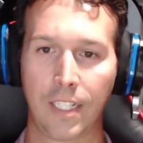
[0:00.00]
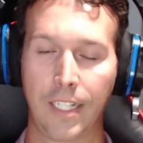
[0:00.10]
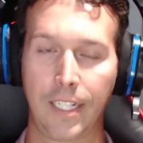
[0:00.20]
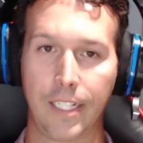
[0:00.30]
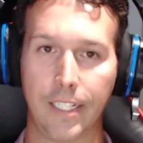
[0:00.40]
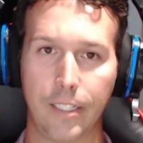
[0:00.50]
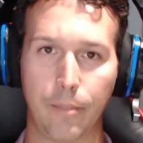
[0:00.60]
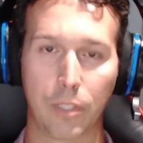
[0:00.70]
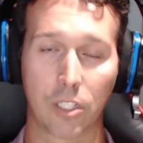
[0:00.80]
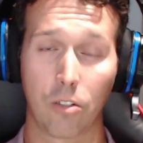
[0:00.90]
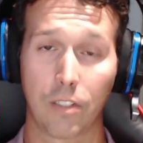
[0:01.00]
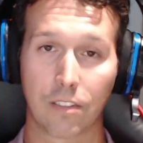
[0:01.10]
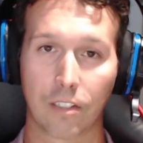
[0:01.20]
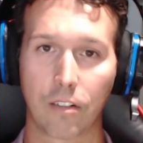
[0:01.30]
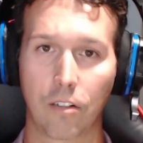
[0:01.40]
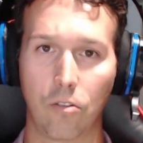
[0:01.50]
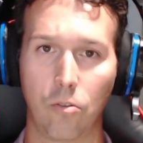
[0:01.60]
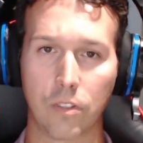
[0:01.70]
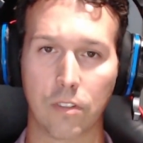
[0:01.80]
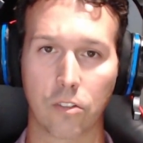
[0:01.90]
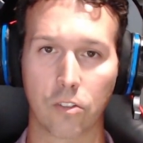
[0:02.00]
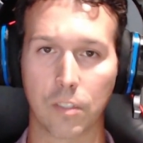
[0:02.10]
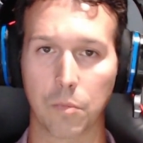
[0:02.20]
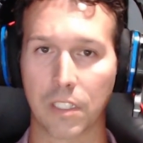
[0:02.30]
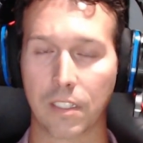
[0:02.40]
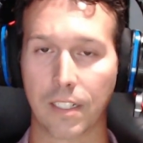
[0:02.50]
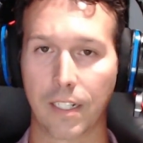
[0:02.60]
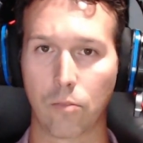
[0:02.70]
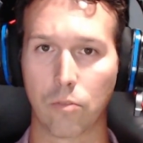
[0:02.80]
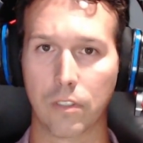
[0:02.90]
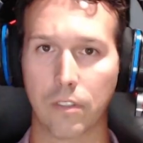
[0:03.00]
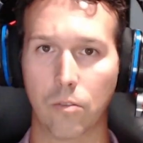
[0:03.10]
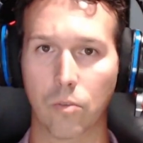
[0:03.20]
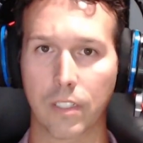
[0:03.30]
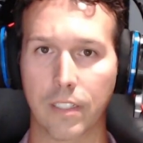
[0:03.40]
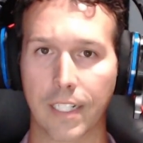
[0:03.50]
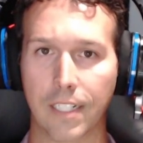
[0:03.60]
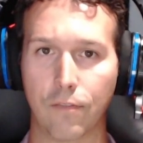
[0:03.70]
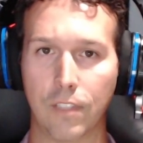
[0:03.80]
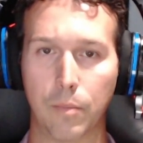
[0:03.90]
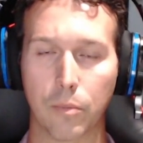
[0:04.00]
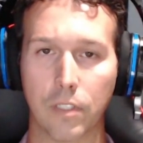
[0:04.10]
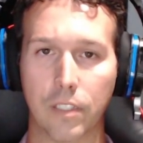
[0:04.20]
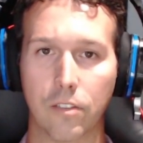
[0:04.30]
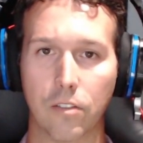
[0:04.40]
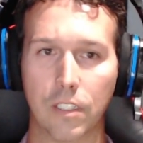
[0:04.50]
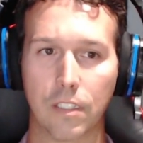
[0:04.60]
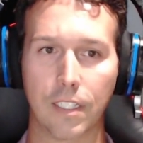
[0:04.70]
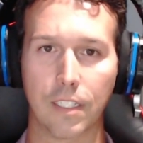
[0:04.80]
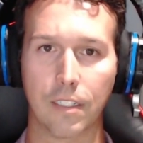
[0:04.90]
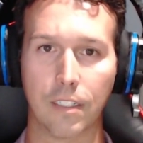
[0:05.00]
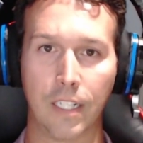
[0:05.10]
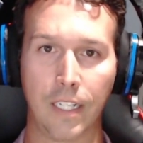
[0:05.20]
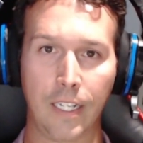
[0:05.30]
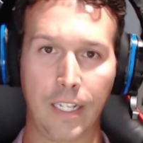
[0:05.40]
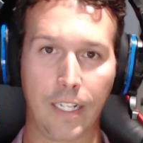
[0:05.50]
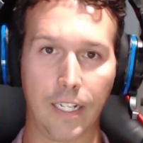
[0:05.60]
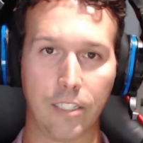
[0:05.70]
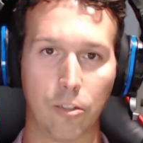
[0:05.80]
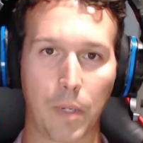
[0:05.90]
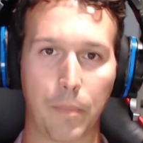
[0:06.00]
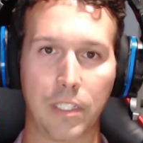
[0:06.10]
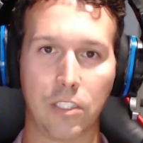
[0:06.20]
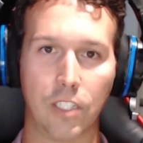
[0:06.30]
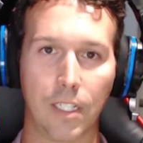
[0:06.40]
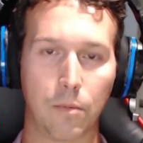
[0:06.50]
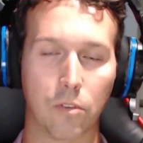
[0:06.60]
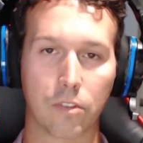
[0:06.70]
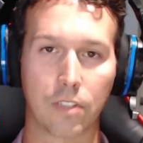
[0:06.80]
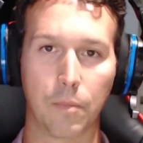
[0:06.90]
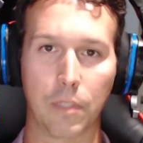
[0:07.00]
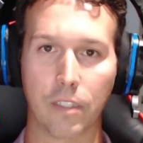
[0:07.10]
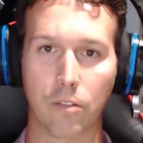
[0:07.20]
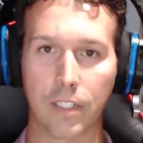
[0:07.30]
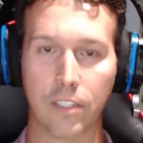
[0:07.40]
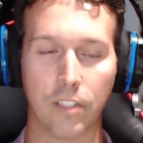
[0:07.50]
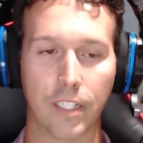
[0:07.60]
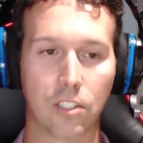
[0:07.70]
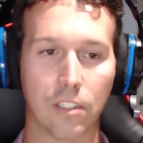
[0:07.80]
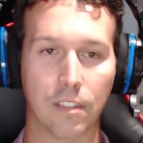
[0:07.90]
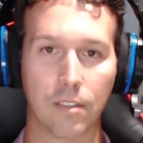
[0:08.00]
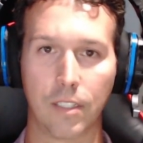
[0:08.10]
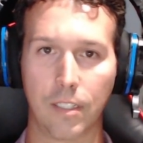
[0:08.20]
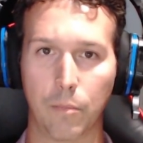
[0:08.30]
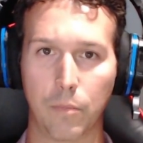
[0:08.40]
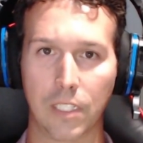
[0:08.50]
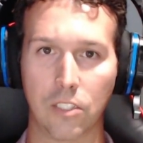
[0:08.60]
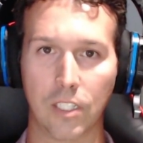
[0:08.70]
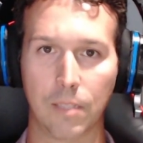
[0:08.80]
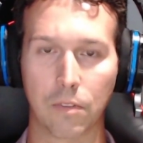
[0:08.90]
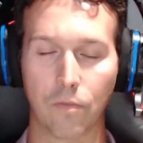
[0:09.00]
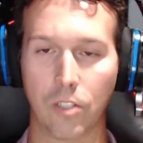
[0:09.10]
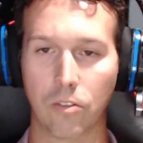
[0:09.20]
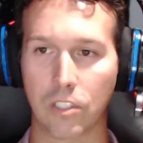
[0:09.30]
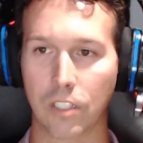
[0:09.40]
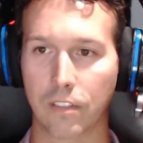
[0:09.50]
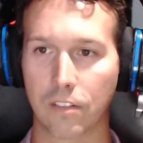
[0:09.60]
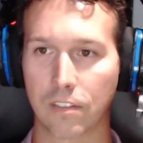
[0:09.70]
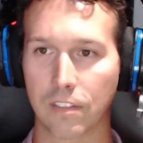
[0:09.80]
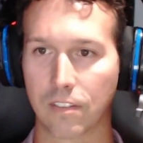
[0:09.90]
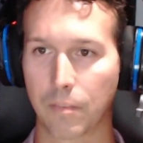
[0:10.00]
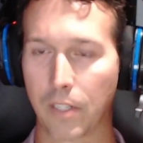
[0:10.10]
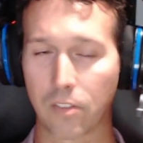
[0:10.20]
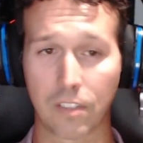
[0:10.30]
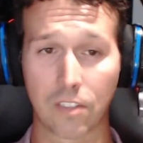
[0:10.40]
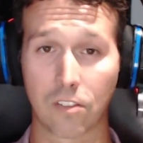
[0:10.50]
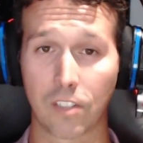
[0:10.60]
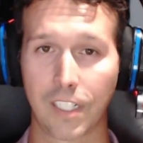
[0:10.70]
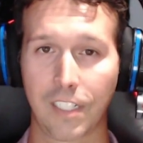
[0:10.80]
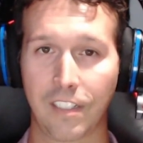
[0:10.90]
But coding has always intrigued me. I really do want to dive deeper into it, and I know my buddy James will set me in the right direction. Me and James have known each other since about sixth grade.